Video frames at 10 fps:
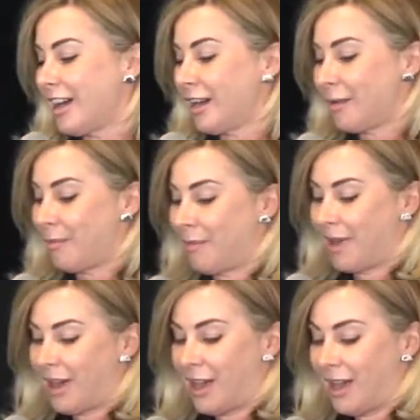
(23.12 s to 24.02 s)

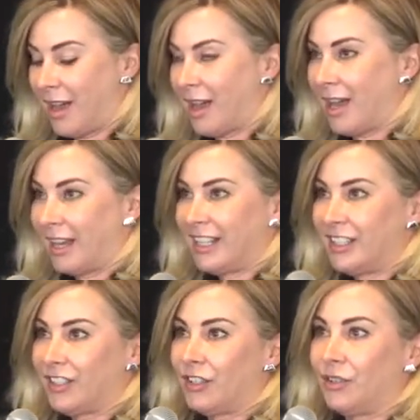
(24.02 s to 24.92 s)
Um, I'd
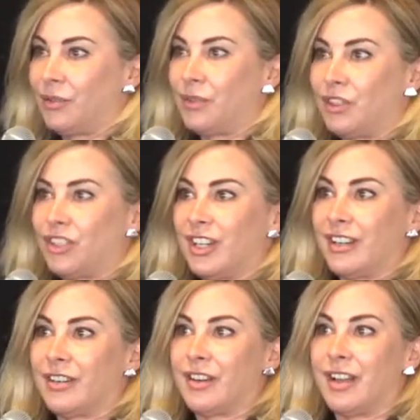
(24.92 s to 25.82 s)
like to
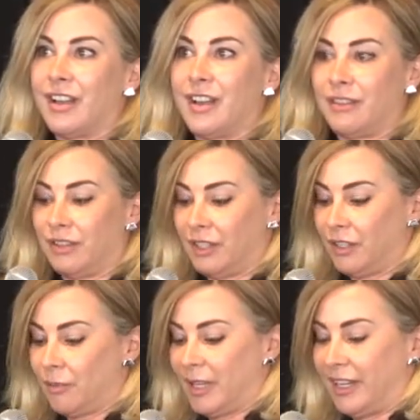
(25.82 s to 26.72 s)
share a, a,
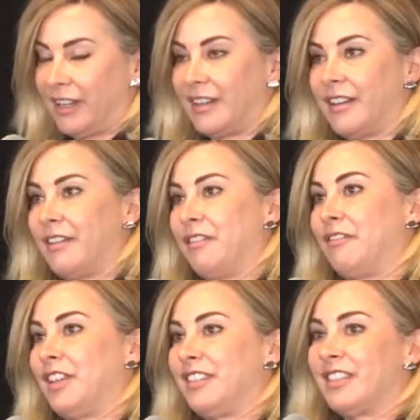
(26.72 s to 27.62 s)
little bit
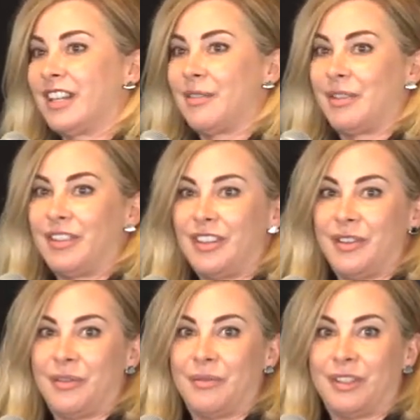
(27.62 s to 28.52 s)
of insight with
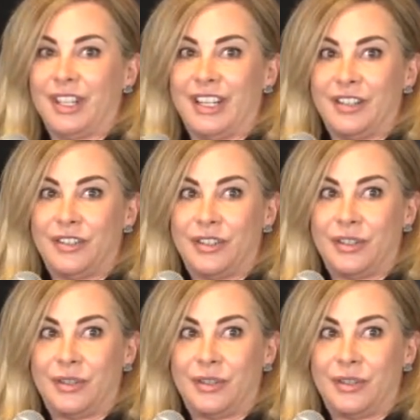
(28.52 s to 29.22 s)
you related